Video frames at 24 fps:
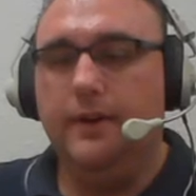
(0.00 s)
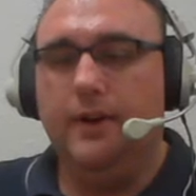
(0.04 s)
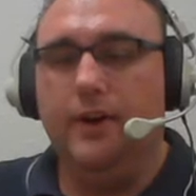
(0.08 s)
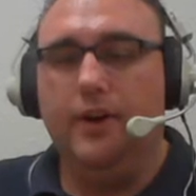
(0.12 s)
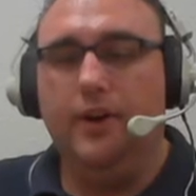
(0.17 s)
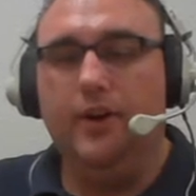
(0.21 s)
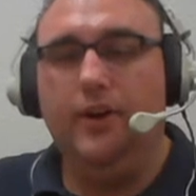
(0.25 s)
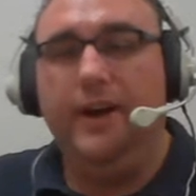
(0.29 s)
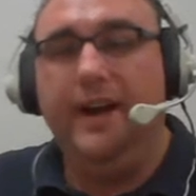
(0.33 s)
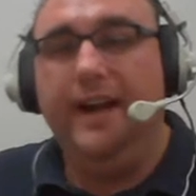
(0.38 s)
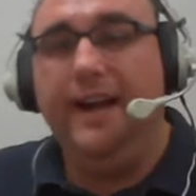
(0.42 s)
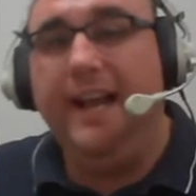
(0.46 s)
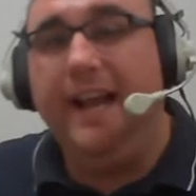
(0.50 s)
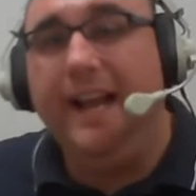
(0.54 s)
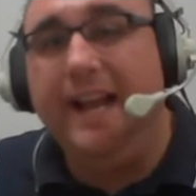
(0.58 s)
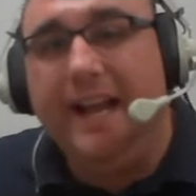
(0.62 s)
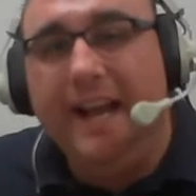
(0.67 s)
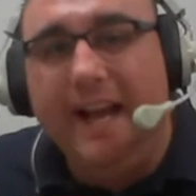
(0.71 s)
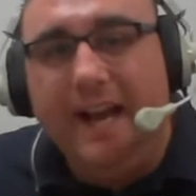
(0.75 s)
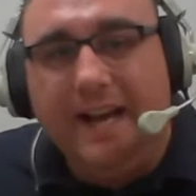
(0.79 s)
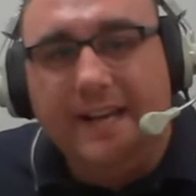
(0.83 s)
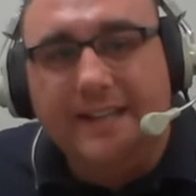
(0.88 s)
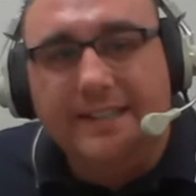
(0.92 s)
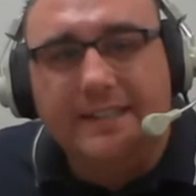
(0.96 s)
All right, hey
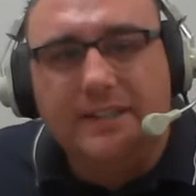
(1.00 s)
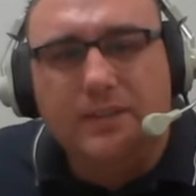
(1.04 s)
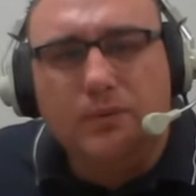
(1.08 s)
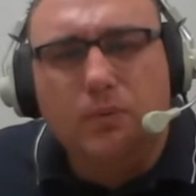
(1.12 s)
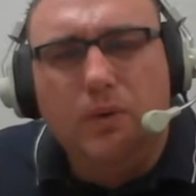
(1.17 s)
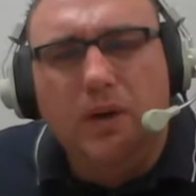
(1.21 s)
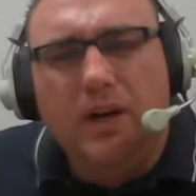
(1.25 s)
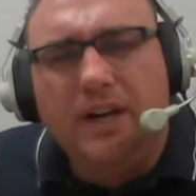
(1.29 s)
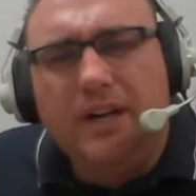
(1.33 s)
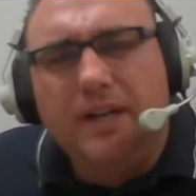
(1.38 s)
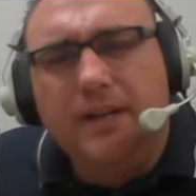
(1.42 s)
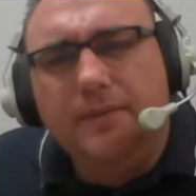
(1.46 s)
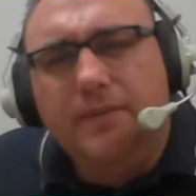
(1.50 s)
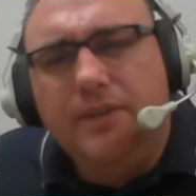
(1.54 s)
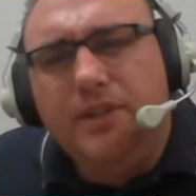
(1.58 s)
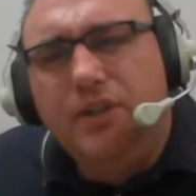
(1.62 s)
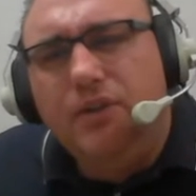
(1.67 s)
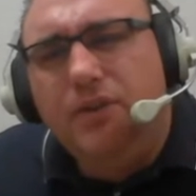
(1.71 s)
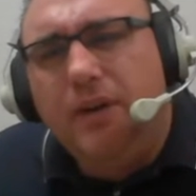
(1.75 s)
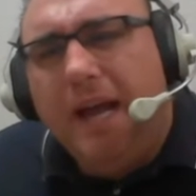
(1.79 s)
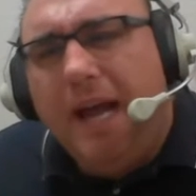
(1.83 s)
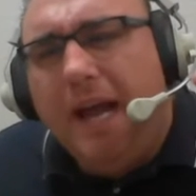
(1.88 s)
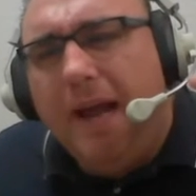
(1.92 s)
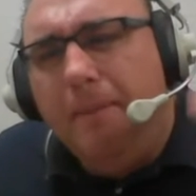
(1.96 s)
guys, welcome
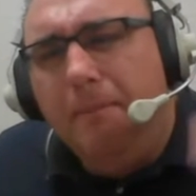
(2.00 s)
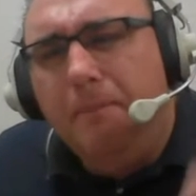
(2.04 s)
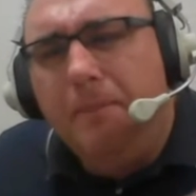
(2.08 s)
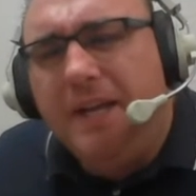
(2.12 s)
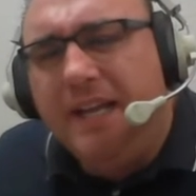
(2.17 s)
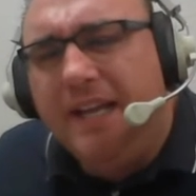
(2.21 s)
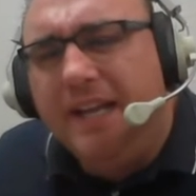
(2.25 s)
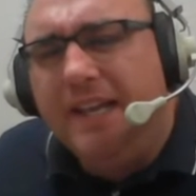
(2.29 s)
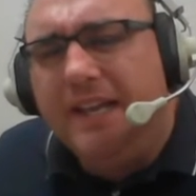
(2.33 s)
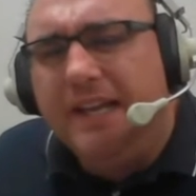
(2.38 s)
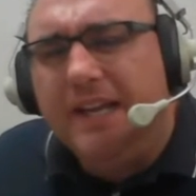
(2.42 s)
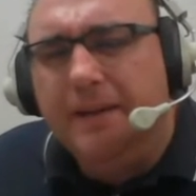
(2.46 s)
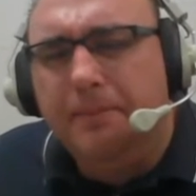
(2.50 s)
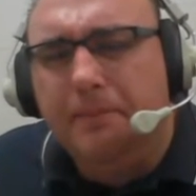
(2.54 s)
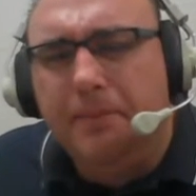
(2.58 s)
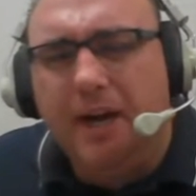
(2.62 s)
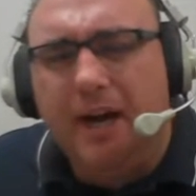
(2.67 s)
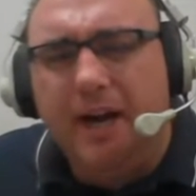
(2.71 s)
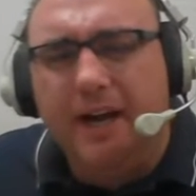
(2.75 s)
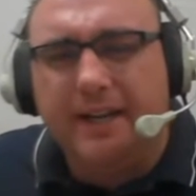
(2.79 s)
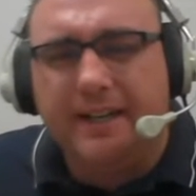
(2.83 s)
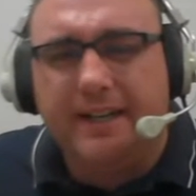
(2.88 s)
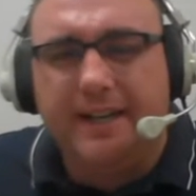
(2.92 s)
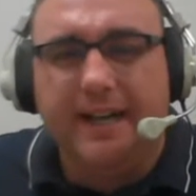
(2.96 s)
to MP Elite
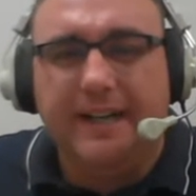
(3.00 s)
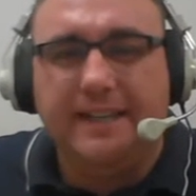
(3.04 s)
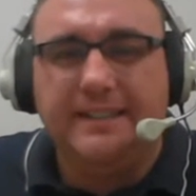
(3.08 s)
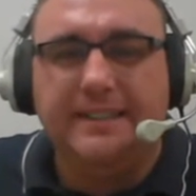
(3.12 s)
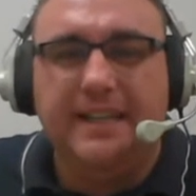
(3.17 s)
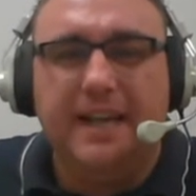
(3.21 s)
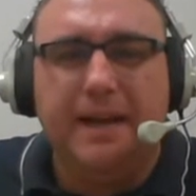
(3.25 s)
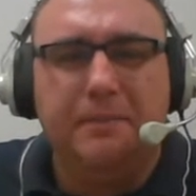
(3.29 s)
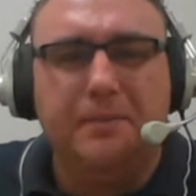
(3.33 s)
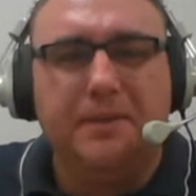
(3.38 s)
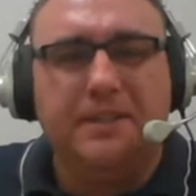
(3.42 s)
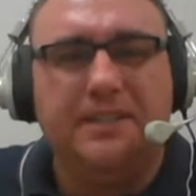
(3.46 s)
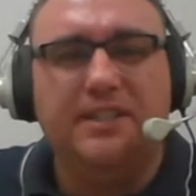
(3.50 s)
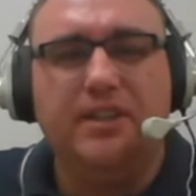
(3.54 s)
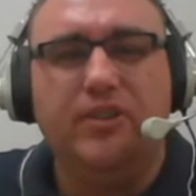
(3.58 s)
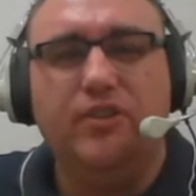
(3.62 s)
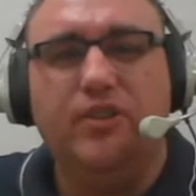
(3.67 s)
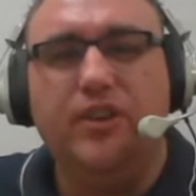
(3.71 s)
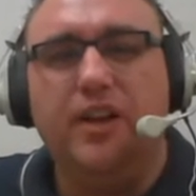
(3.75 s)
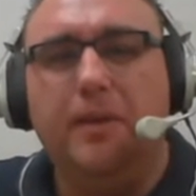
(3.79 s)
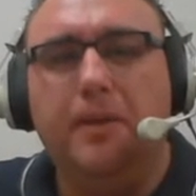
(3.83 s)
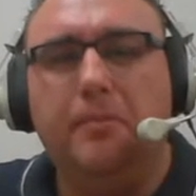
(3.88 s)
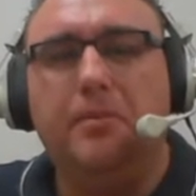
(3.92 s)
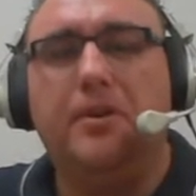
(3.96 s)
Podcast,
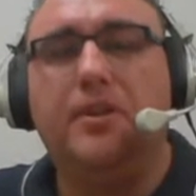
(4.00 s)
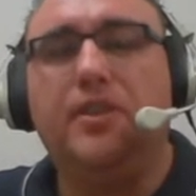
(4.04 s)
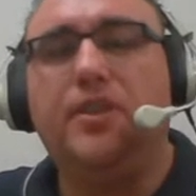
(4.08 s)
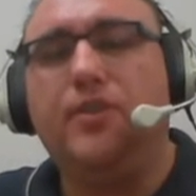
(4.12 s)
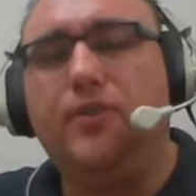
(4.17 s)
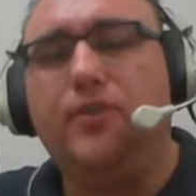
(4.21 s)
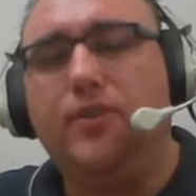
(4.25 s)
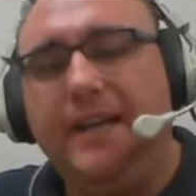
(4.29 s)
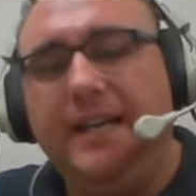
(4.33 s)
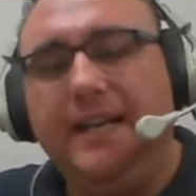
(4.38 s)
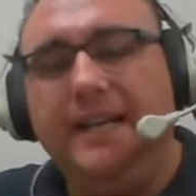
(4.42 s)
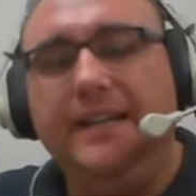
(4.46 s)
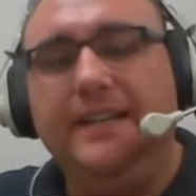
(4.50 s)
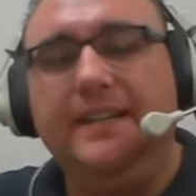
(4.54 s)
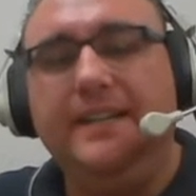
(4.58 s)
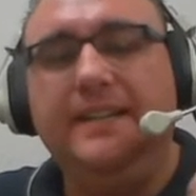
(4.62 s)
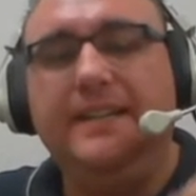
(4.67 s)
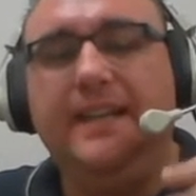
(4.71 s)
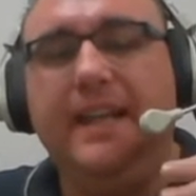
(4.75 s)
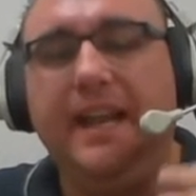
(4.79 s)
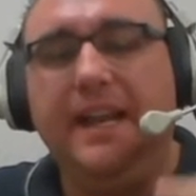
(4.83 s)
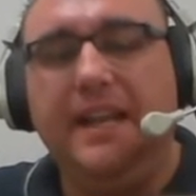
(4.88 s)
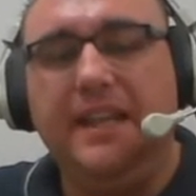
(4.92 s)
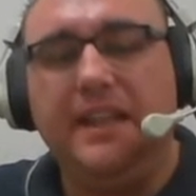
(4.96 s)
episode number 3,
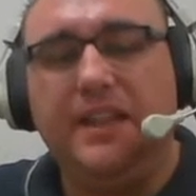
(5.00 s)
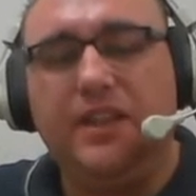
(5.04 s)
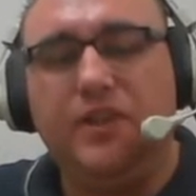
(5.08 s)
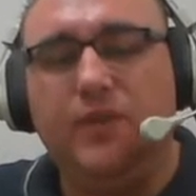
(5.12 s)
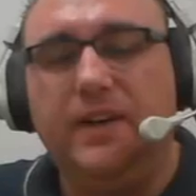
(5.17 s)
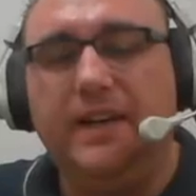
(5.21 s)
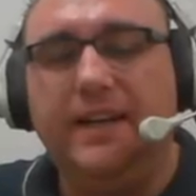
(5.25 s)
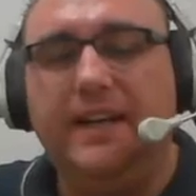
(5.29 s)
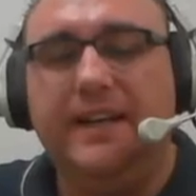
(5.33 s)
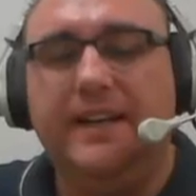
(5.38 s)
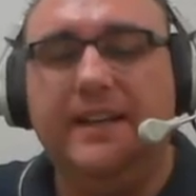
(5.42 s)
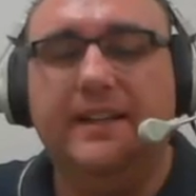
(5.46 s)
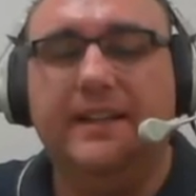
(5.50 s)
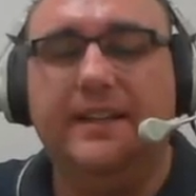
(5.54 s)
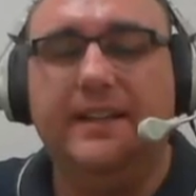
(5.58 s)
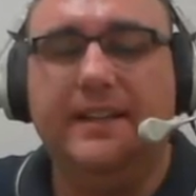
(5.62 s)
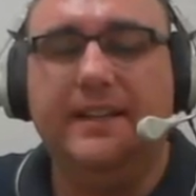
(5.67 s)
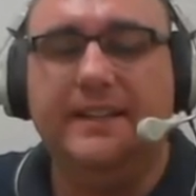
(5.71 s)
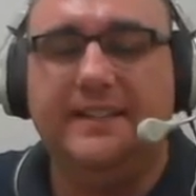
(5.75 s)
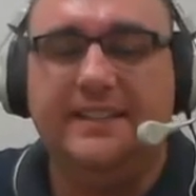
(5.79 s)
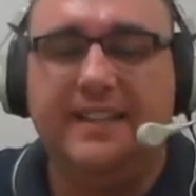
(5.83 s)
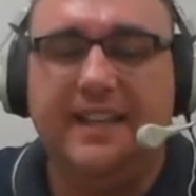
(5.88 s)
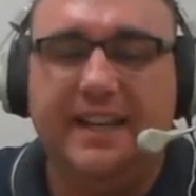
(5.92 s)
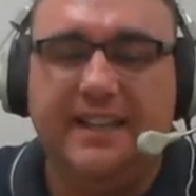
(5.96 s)
day 3.
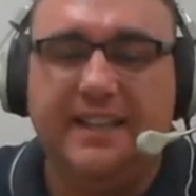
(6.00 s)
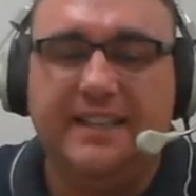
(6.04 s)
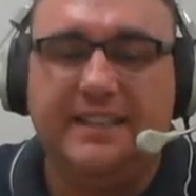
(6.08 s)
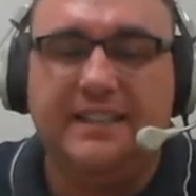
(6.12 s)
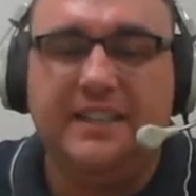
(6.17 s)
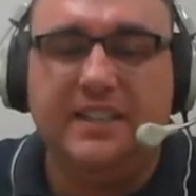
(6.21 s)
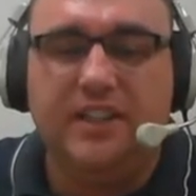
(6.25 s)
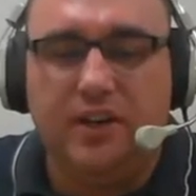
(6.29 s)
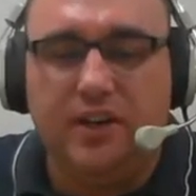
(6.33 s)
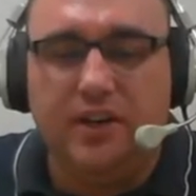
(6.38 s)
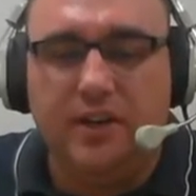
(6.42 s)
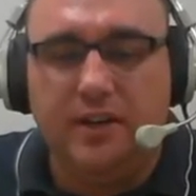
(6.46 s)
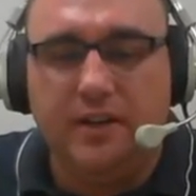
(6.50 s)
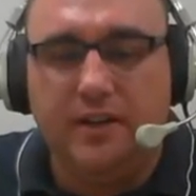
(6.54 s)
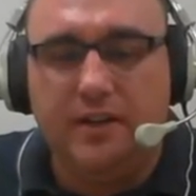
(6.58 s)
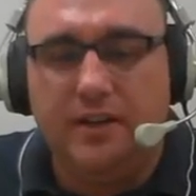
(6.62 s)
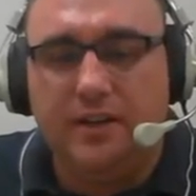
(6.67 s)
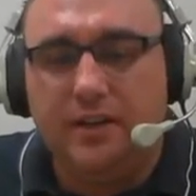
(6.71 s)
Let's get it started.